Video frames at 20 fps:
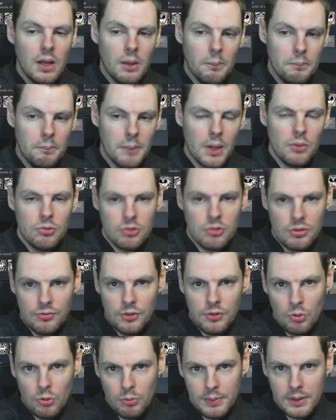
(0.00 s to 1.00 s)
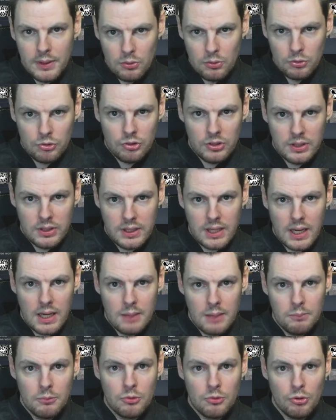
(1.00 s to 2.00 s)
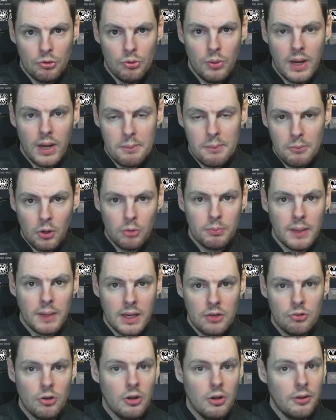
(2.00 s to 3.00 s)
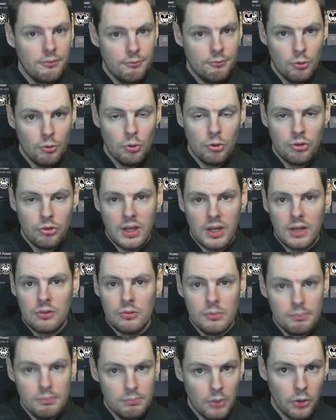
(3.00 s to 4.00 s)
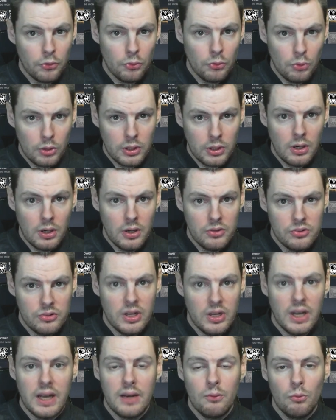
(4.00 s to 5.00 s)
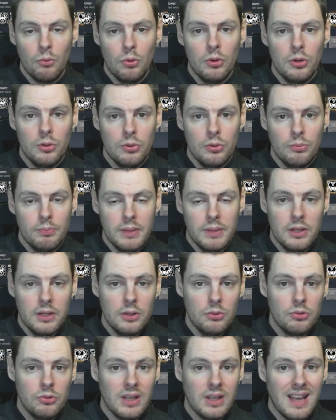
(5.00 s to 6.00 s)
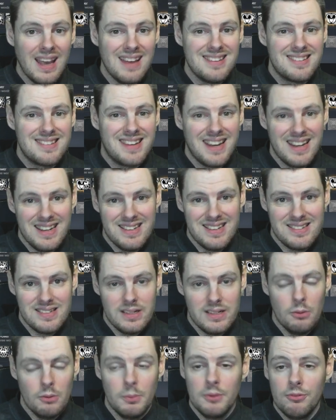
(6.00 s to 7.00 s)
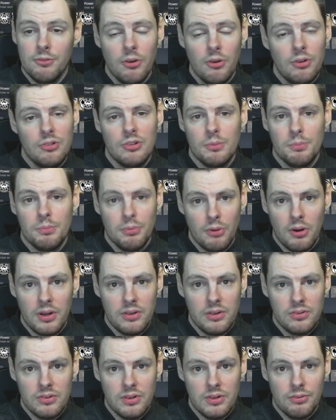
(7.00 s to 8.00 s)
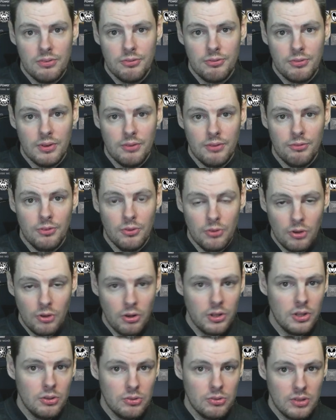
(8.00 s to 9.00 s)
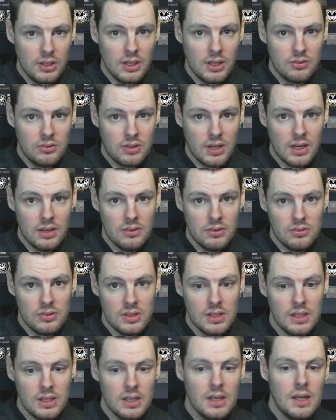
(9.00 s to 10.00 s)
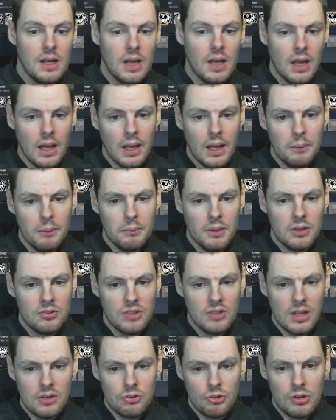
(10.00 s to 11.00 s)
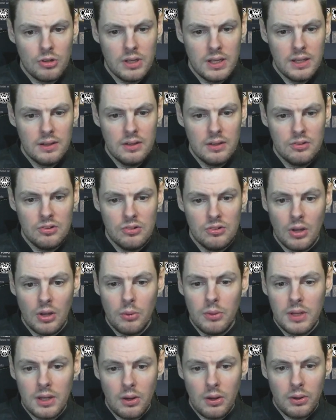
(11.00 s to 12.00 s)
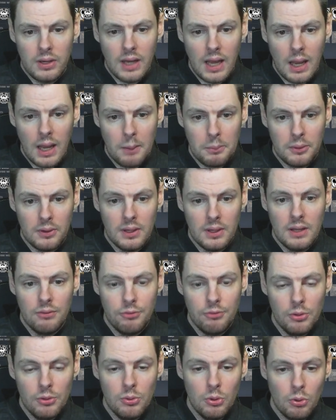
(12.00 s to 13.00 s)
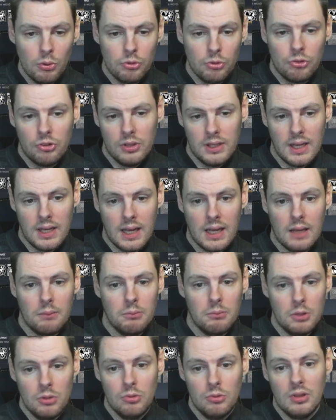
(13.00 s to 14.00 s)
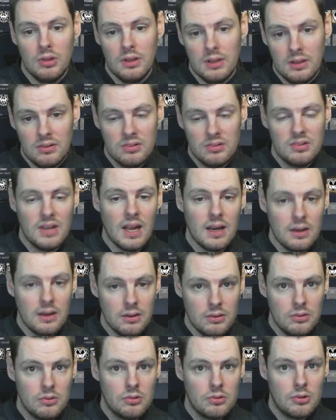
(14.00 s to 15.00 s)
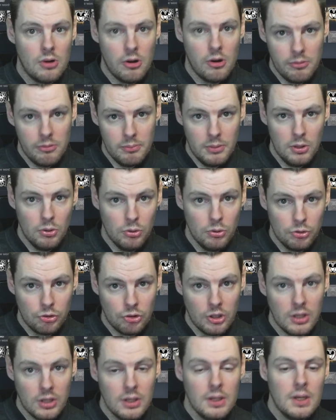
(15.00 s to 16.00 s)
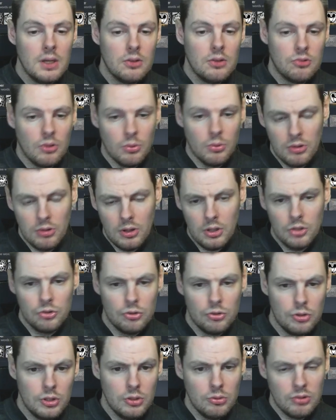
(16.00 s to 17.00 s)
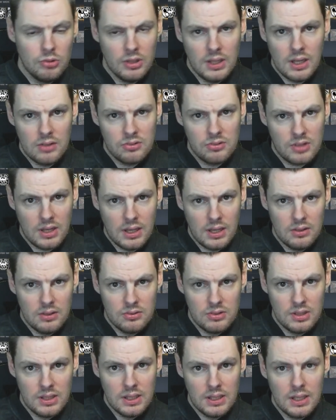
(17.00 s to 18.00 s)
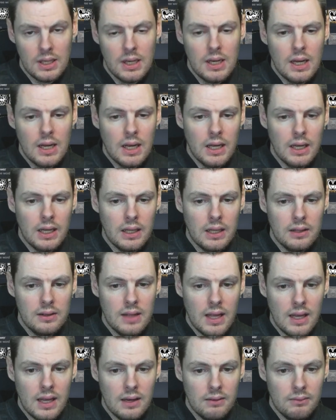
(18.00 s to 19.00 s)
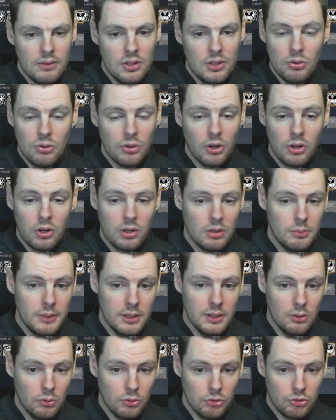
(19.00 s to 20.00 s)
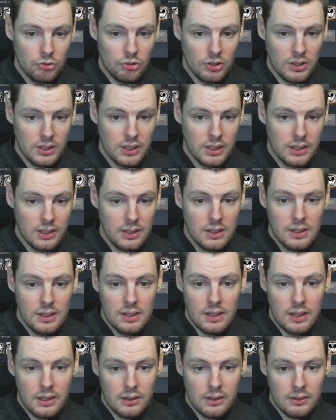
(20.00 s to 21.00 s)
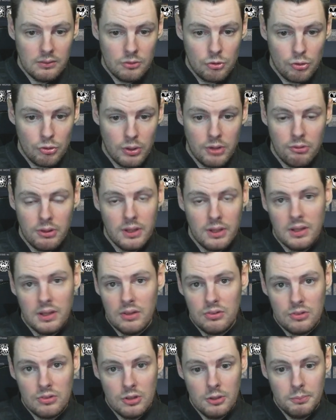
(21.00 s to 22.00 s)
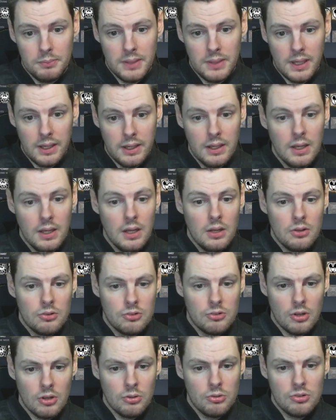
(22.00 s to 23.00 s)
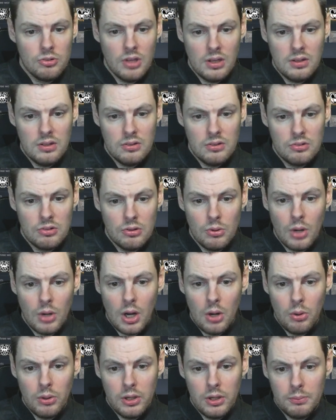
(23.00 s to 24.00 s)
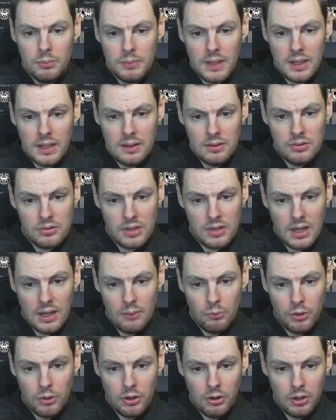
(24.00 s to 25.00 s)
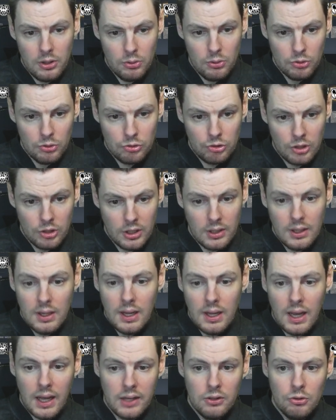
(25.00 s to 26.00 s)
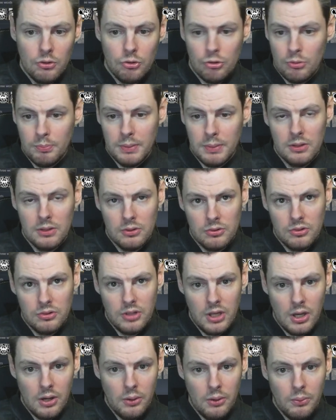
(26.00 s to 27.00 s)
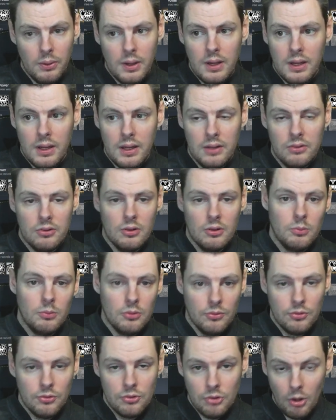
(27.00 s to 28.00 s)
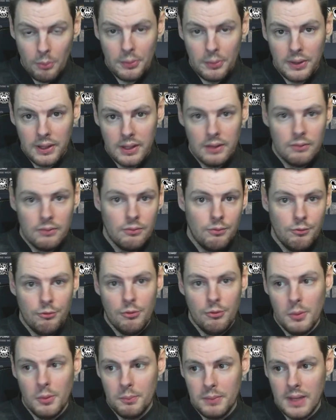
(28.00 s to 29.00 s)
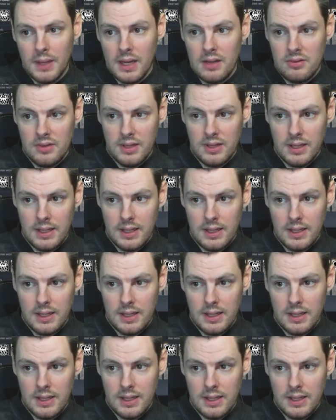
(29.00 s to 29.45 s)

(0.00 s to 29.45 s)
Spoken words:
Most of you will be launching the game through a mod manager like Vortex, Mod Organizer, and it will be using SKSE. I'll be very surprised if you're not using SKSE. Essentially, this is only going to happen if you launch the game using the standard Skyrim launcher. So as long as you're using SKSE, then you're not going to be launching it and triggering this update. So set it to only update this game when I launch it, and you should be good to go in terms of stopping it from updating